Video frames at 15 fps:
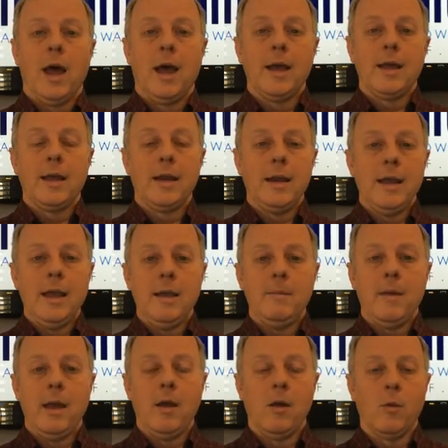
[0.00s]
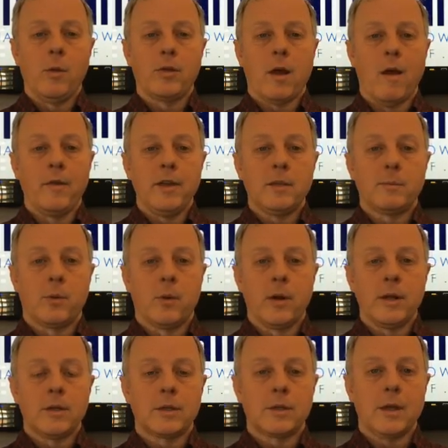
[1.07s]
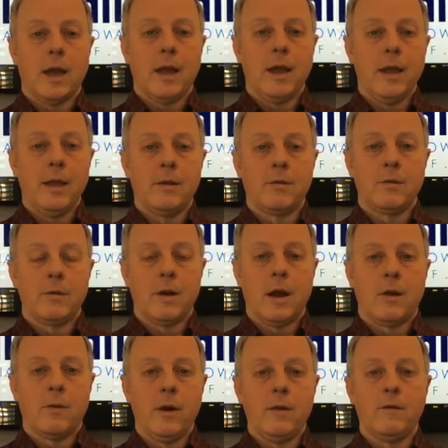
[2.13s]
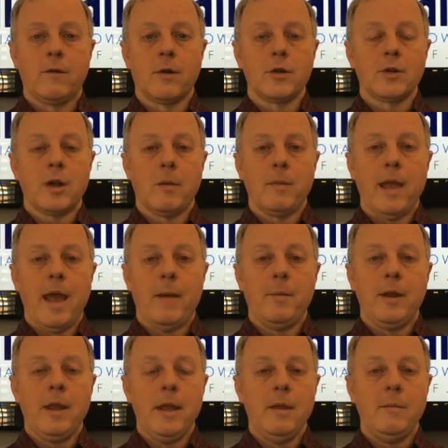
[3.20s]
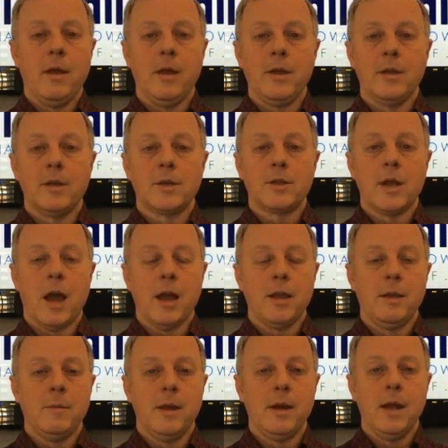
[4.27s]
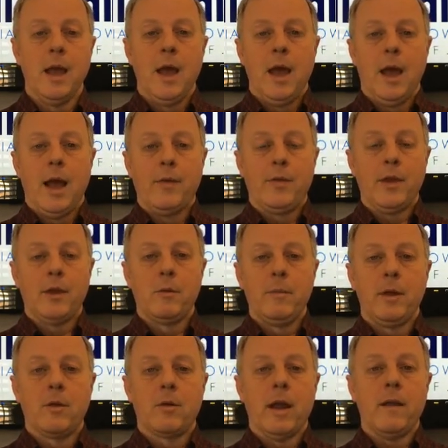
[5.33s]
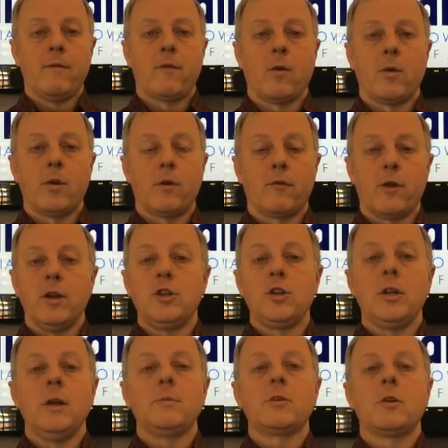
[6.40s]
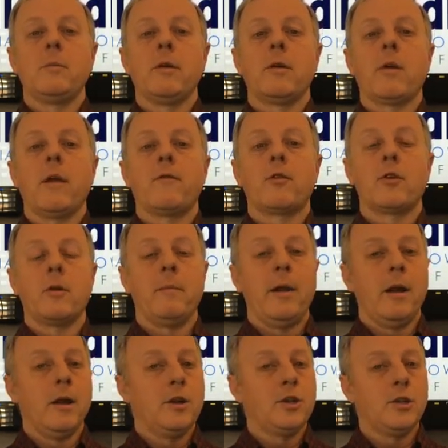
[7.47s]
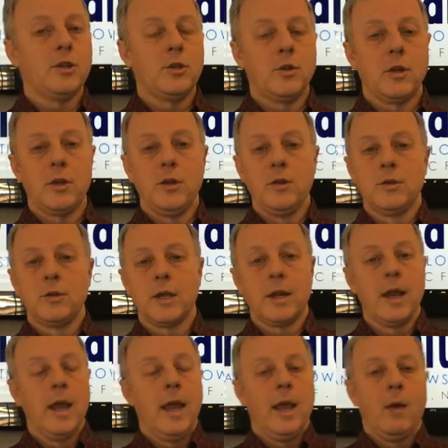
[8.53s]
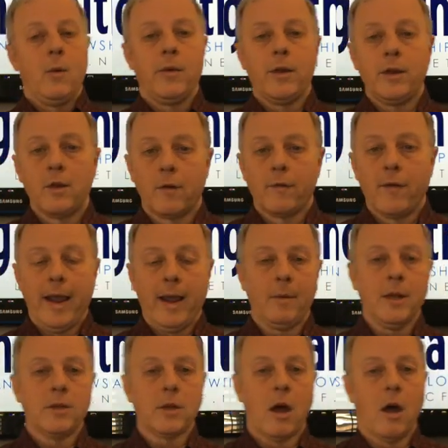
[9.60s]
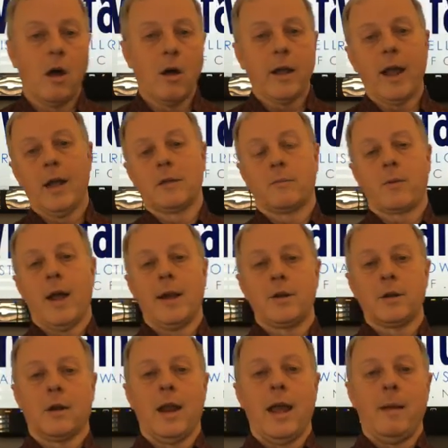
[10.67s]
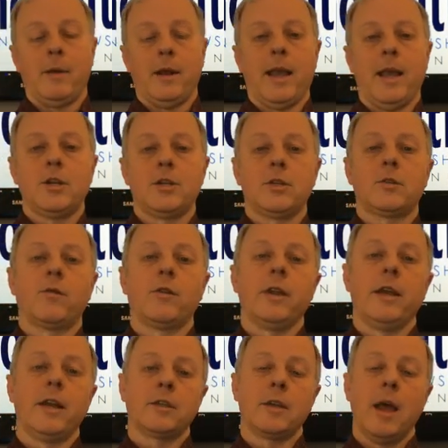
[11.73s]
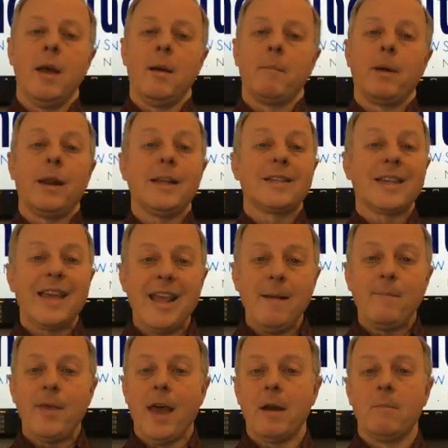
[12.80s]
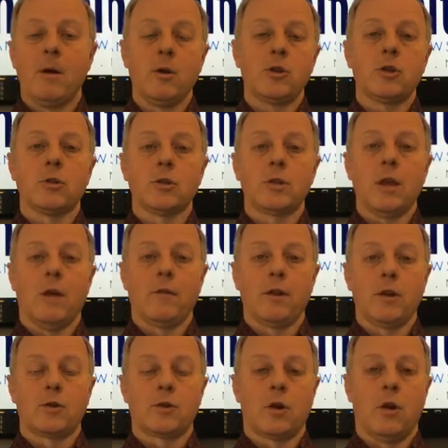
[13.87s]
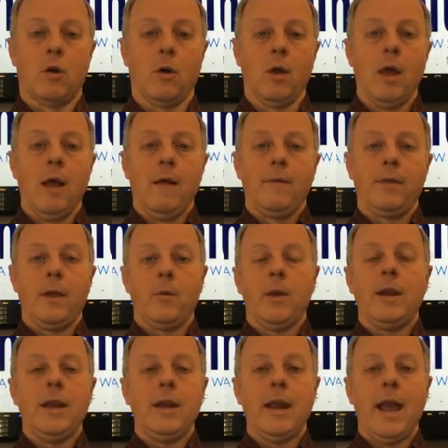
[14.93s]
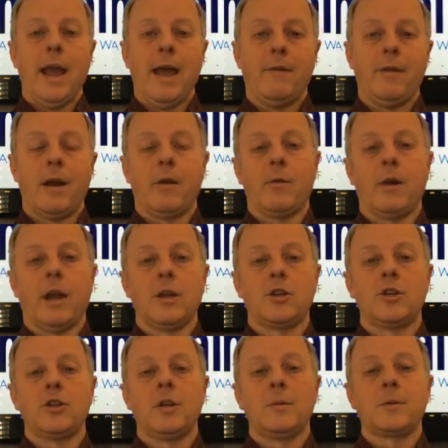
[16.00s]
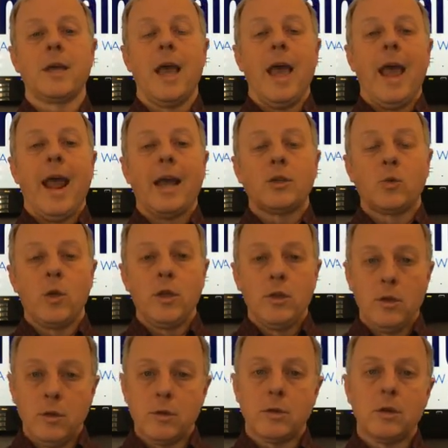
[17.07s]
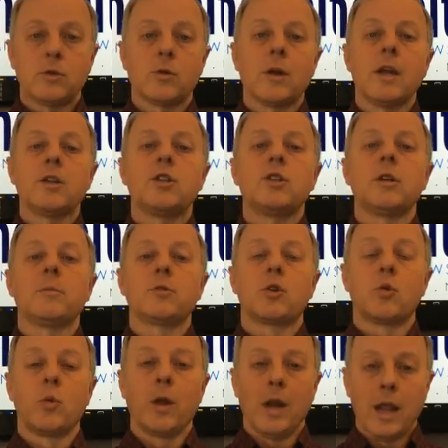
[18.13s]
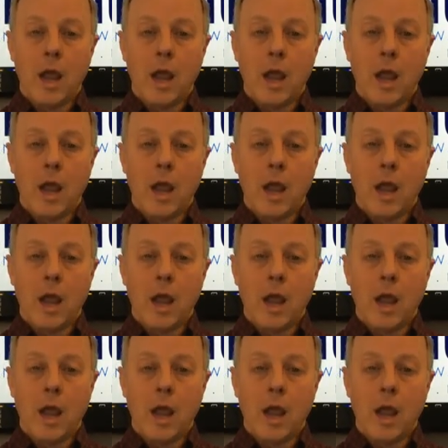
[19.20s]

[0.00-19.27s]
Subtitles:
get an email with all these points in written version, I'll be happy to email you this document. I think it'll be great for your friendships. It'll be great for your marriages. You can use it within your families. All kinds of practical applications for this. But let's keep that emotional self-control that we need to have in our relationships as we use those relationships to really